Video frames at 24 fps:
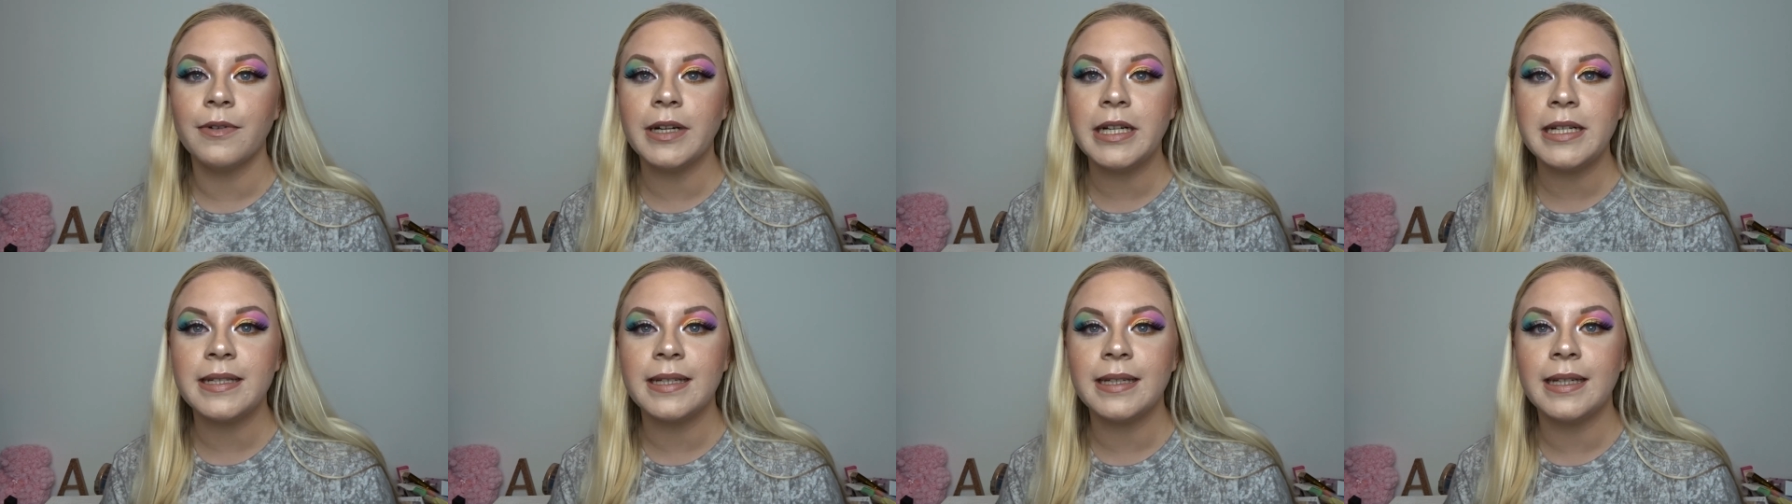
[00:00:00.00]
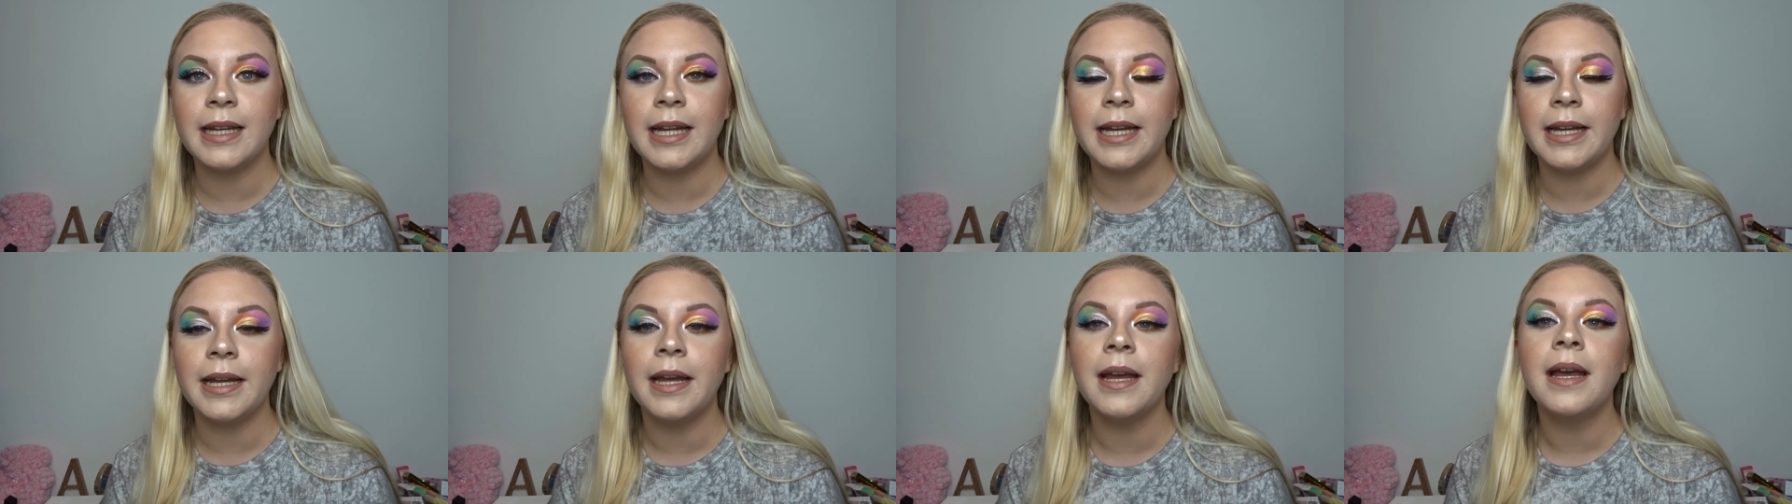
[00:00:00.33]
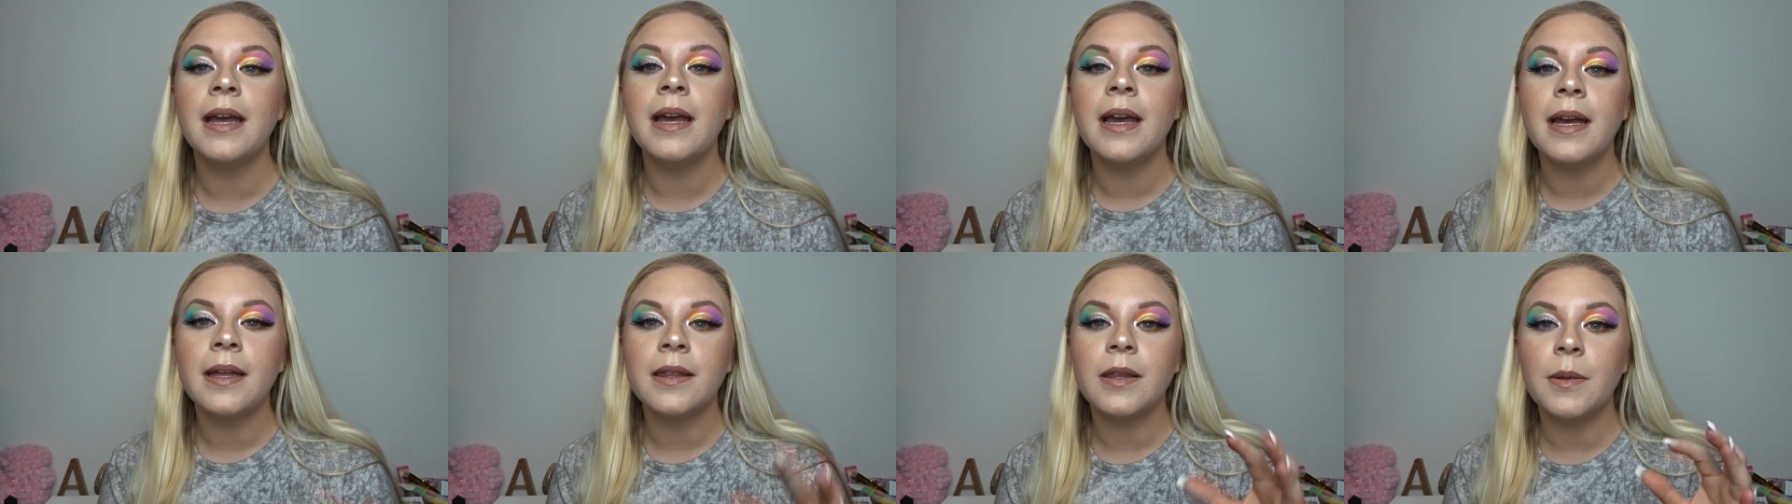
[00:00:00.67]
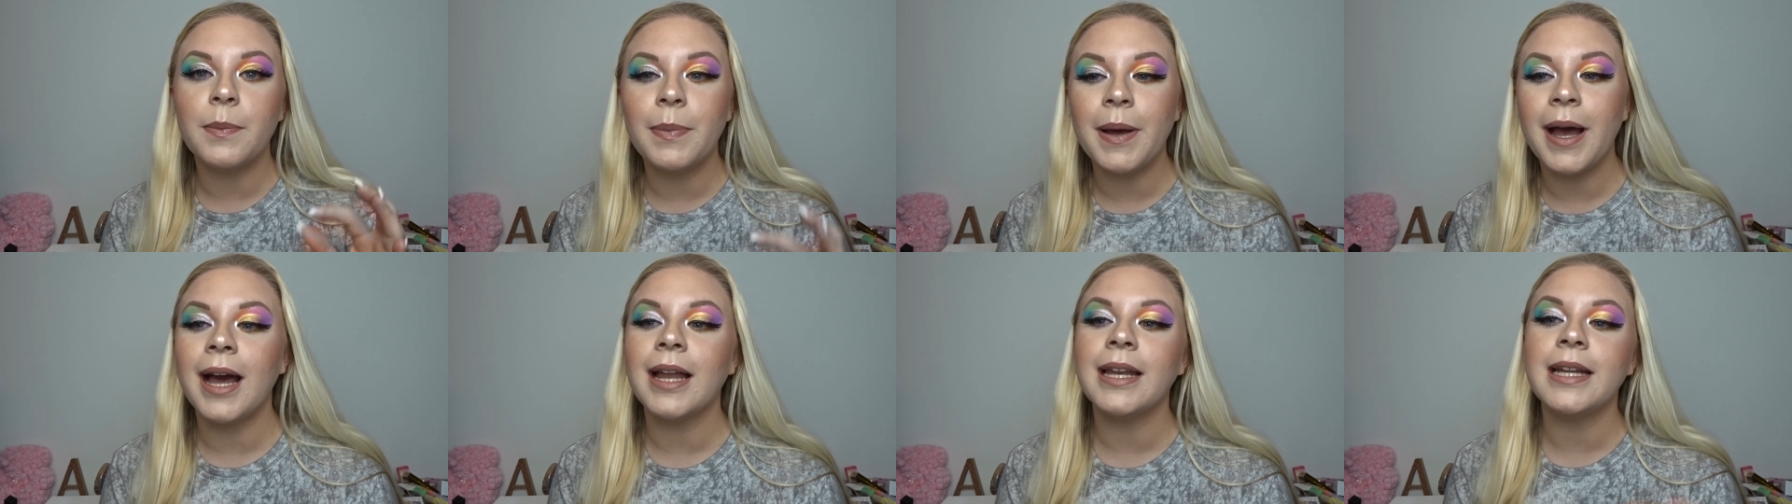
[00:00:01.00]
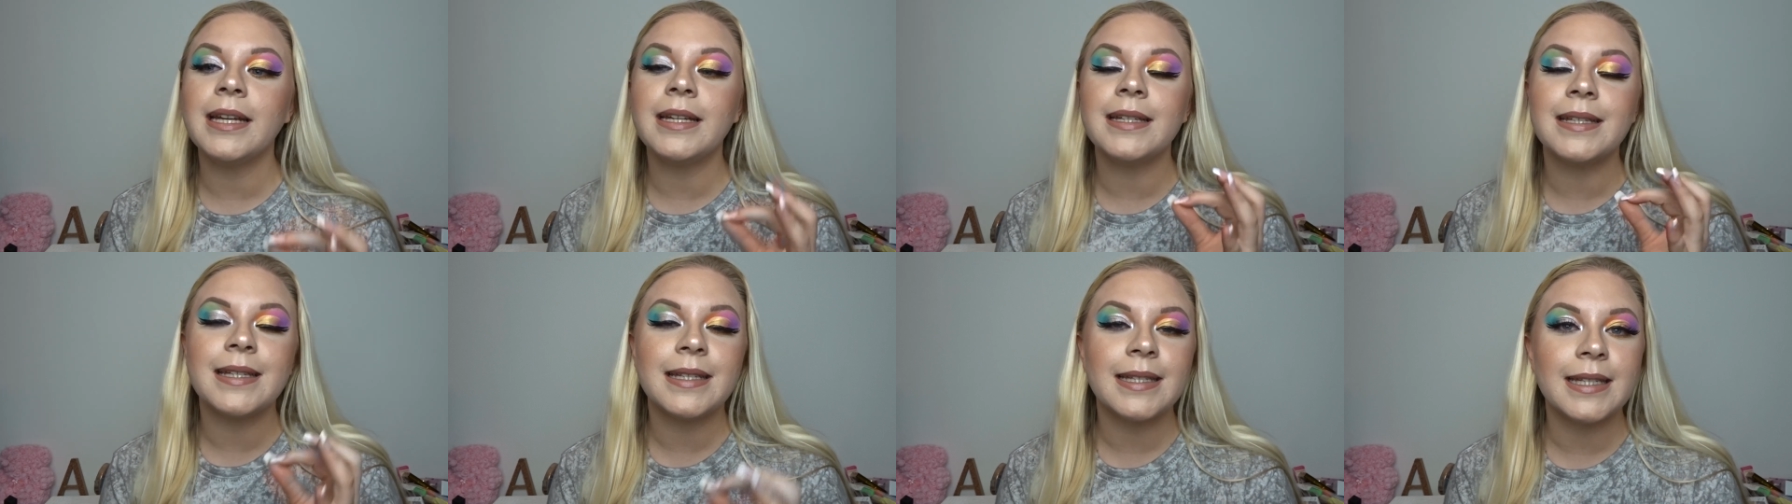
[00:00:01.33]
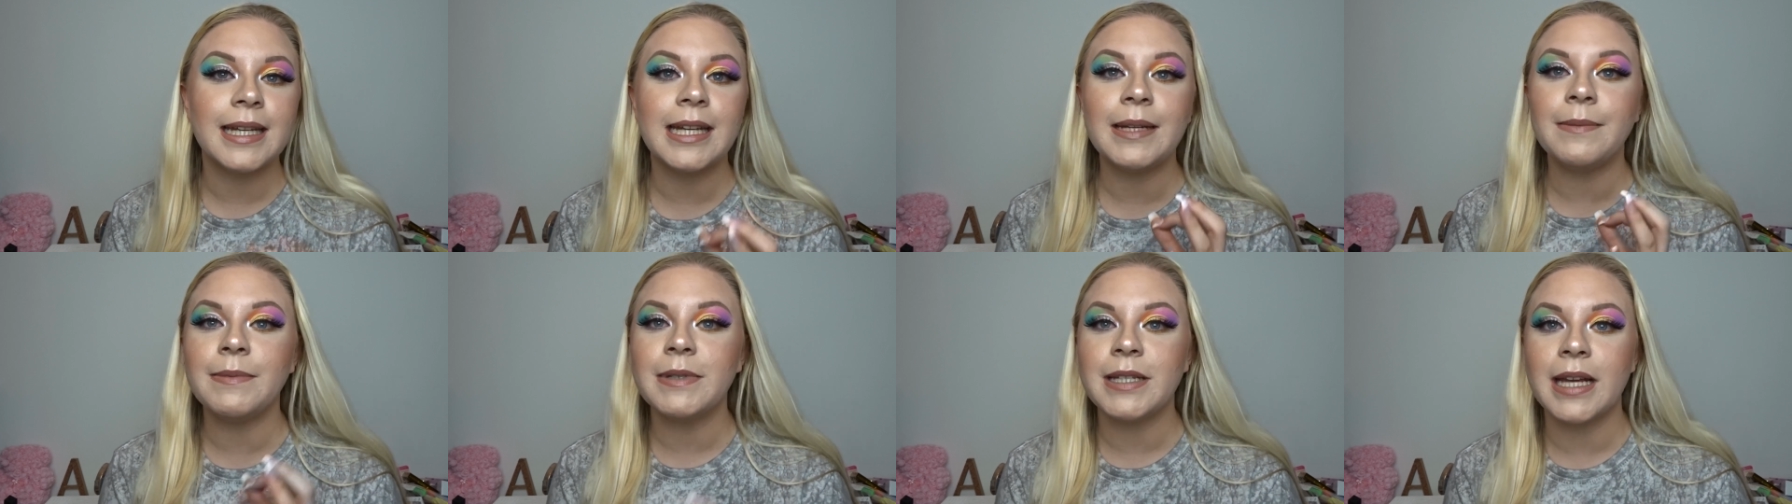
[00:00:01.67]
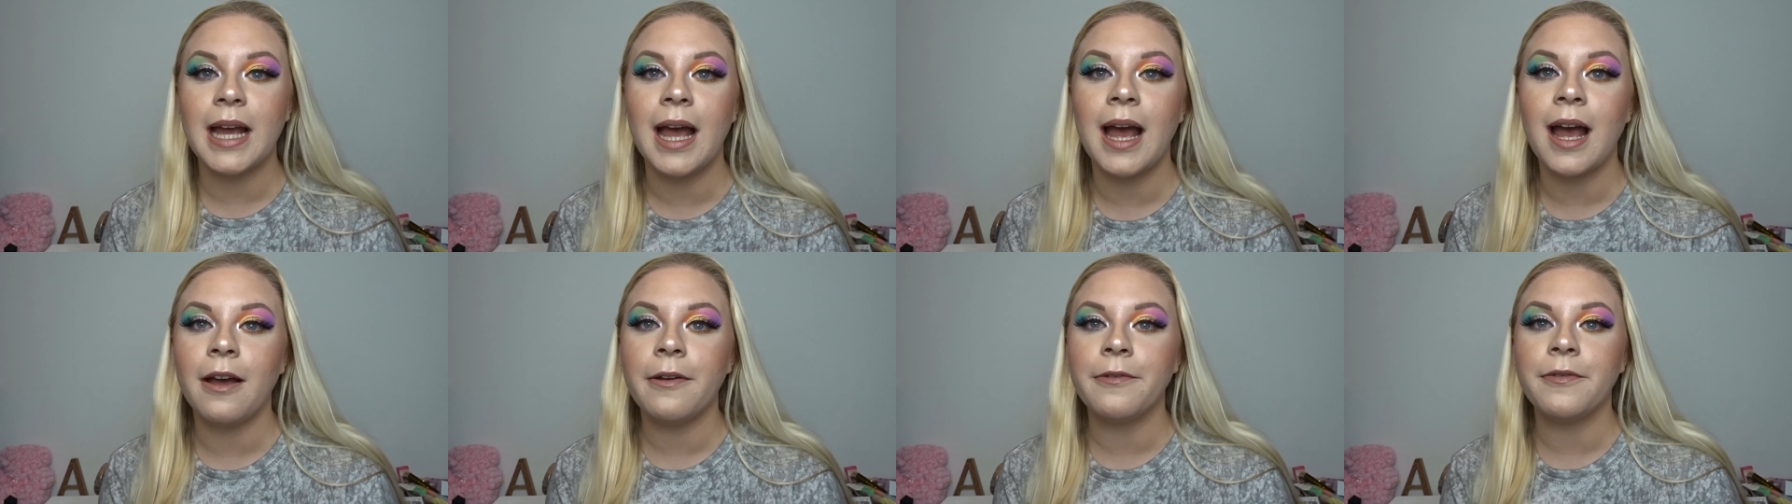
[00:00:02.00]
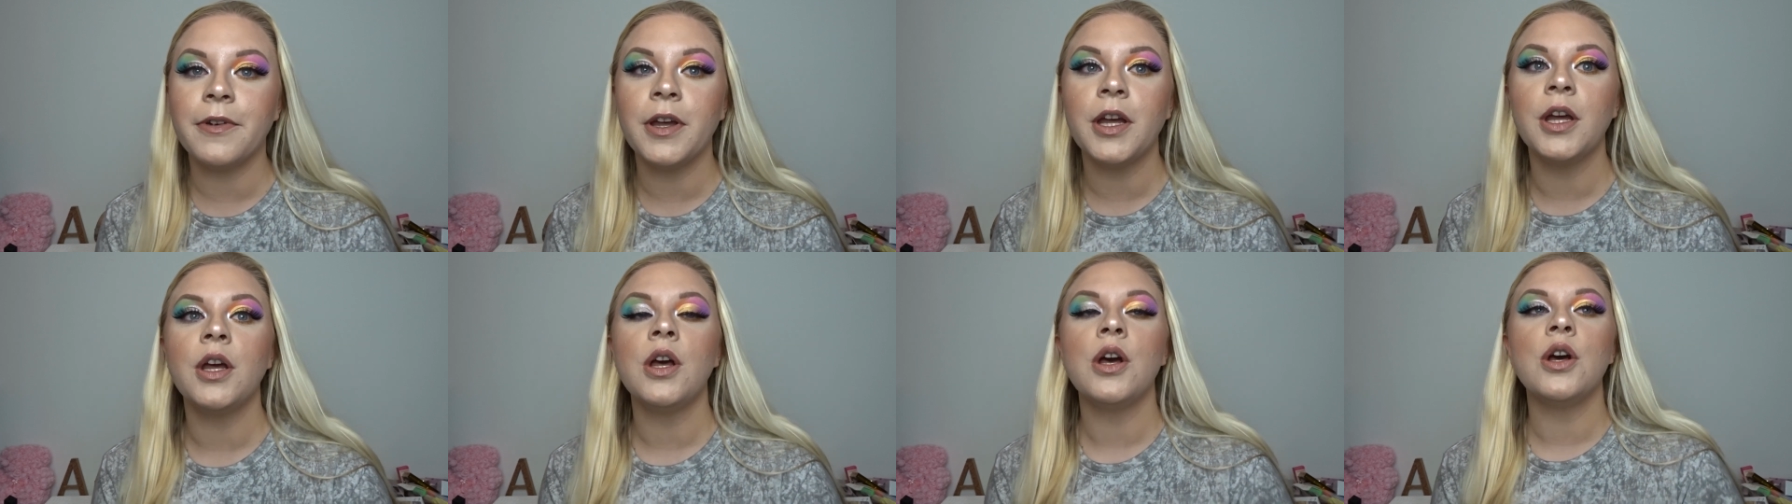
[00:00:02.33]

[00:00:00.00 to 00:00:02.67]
recently the palettes seem to have